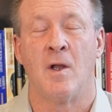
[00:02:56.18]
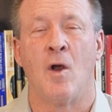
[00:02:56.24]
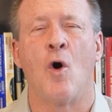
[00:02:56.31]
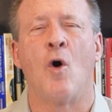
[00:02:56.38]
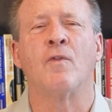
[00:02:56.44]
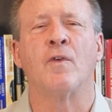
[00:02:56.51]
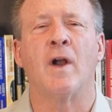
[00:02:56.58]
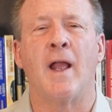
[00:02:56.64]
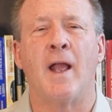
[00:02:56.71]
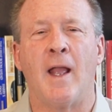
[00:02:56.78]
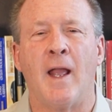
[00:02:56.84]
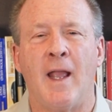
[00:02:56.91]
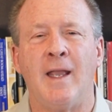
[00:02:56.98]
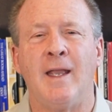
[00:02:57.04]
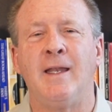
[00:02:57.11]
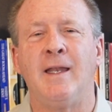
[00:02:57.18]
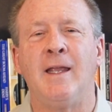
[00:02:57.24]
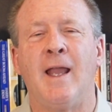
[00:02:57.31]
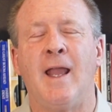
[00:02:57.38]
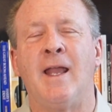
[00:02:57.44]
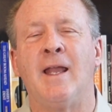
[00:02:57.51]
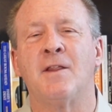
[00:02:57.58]
Over
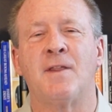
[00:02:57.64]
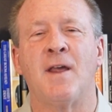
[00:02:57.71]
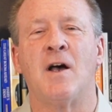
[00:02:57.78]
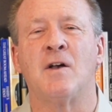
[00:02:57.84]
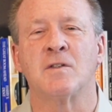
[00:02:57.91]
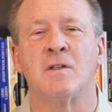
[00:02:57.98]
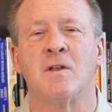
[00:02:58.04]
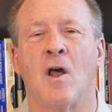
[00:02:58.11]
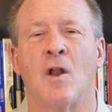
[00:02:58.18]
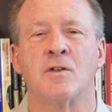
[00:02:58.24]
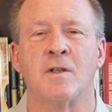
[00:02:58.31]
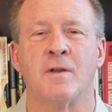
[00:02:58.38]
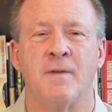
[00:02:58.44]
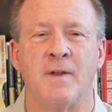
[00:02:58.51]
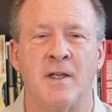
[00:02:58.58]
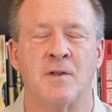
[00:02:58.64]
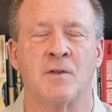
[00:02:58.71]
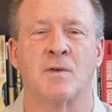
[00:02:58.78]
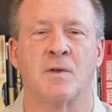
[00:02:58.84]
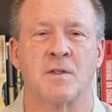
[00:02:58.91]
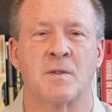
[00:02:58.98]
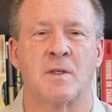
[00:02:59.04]
$88,000 of
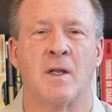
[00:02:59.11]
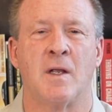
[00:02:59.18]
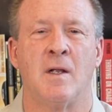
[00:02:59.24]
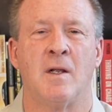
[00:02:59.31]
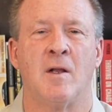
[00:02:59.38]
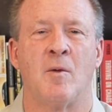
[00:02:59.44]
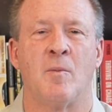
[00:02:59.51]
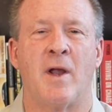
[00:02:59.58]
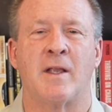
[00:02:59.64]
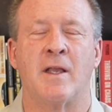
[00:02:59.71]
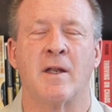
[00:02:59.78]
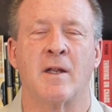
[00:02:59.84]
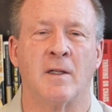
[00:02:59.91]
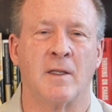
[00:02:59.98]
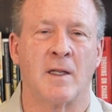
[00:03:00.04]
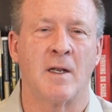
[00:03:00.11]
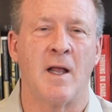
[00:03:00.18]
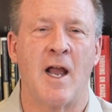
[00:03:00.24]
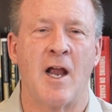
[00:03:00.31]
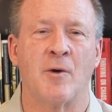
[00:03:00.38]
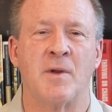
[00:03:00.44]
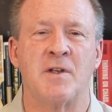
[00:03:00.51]
interest by getting a little
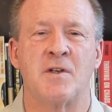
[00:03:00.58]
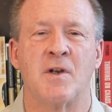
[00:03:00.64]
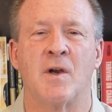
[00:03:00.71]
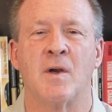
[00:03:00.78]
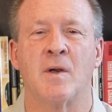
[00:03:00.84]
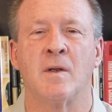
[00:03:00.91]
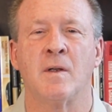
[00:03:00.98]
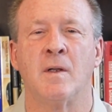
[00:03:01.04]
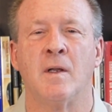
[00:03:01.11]
higher return